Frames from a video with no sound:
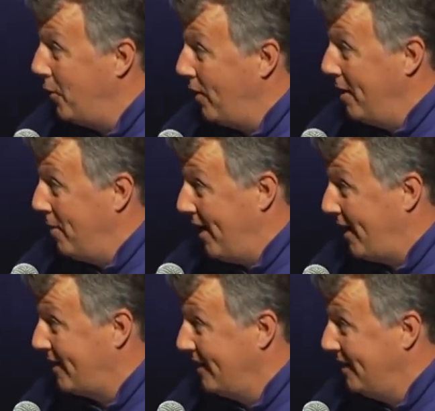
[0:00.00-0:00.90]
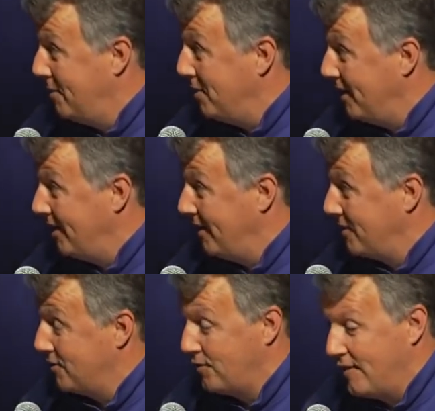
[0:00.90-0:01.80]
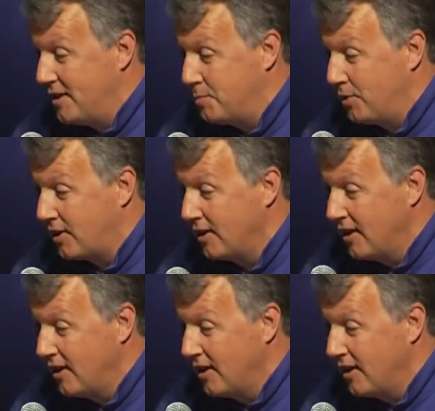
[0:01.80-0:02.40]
way back in the beginnings of Facebook.